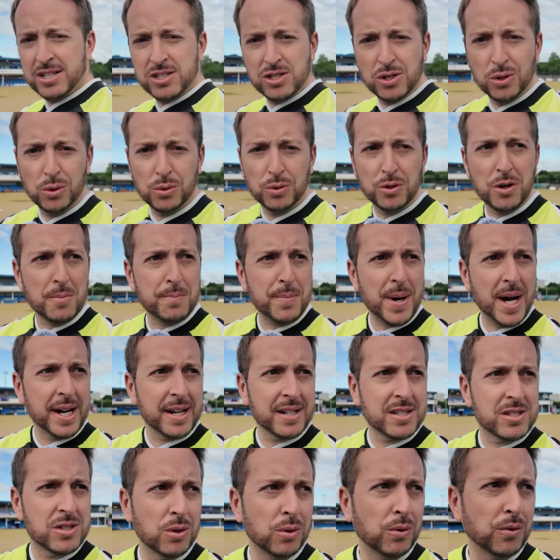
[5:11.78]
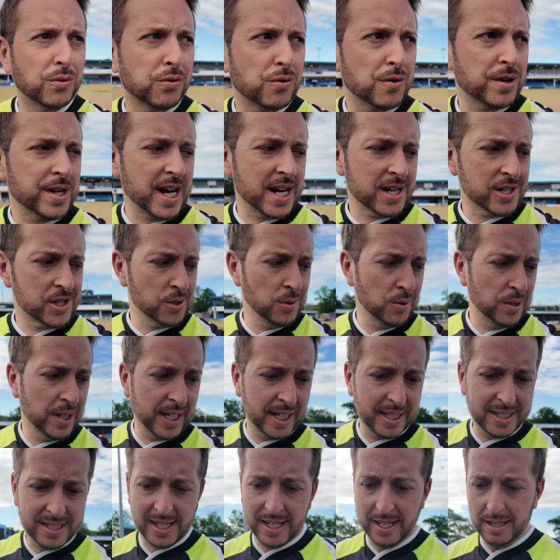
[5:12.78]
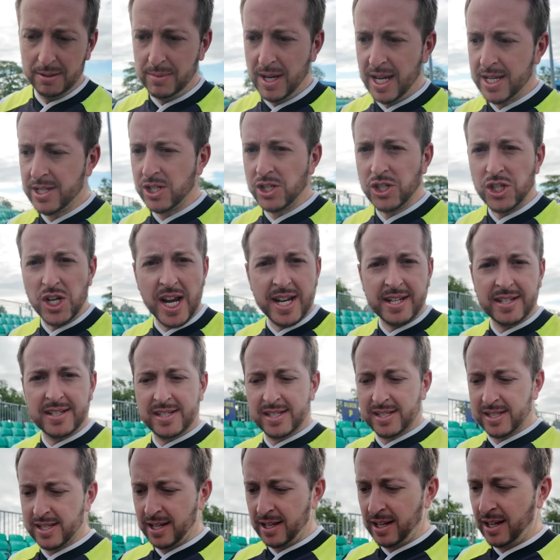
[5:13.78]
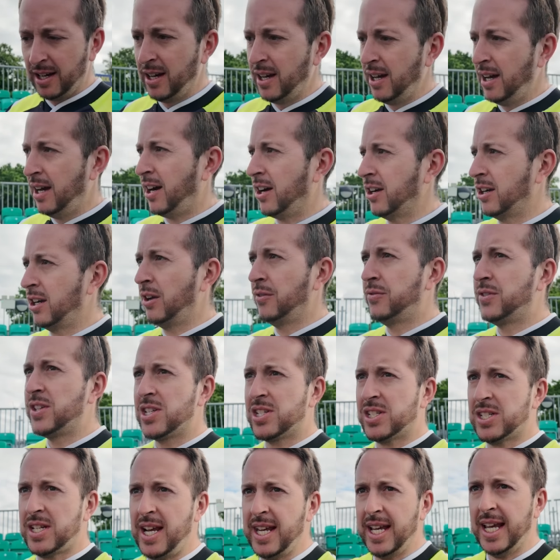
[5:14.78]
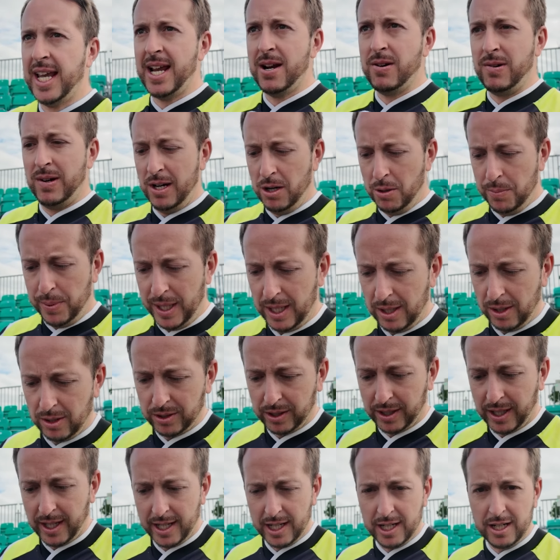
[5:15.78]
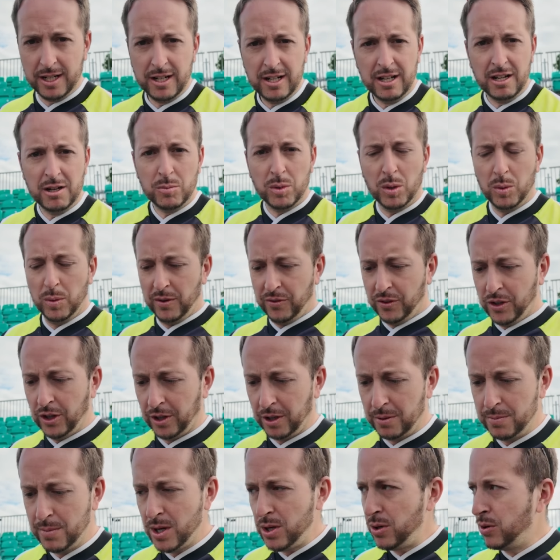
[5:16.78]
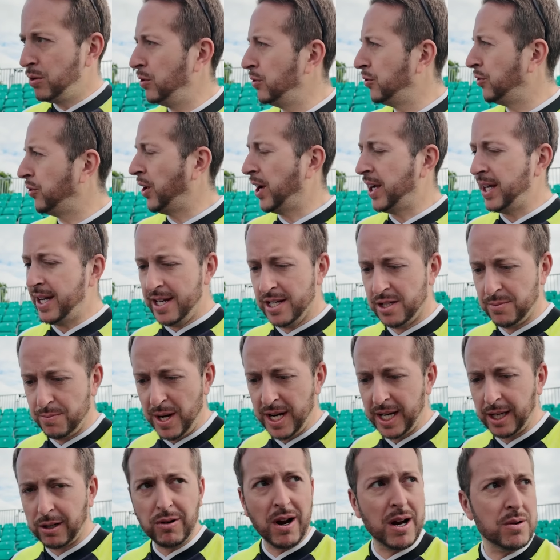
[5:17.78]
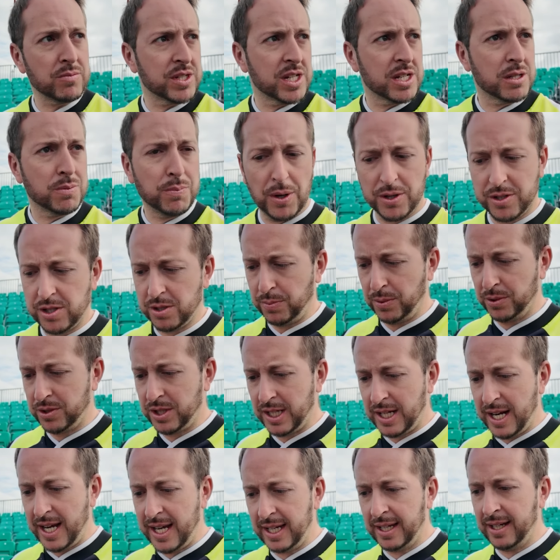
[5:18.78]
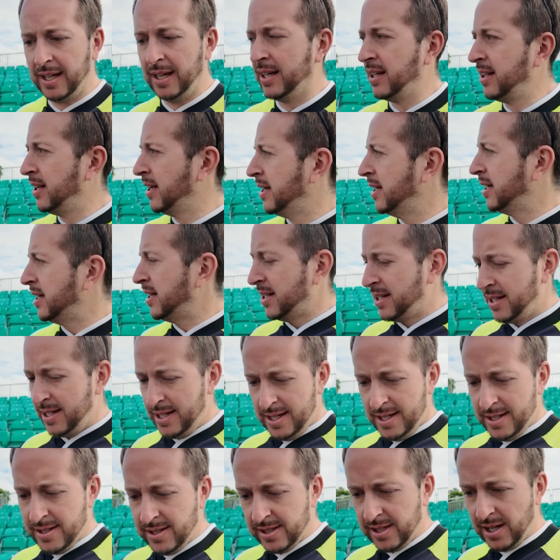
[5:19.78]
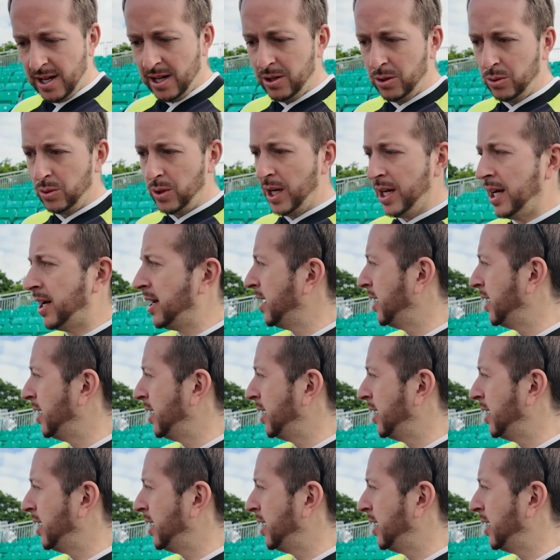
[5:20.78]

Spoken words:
at all, not bad at all for a National League team. Ladies and gents, I'd love to stay here a little bit longer, but we've got to move as many grounds as possible today. So,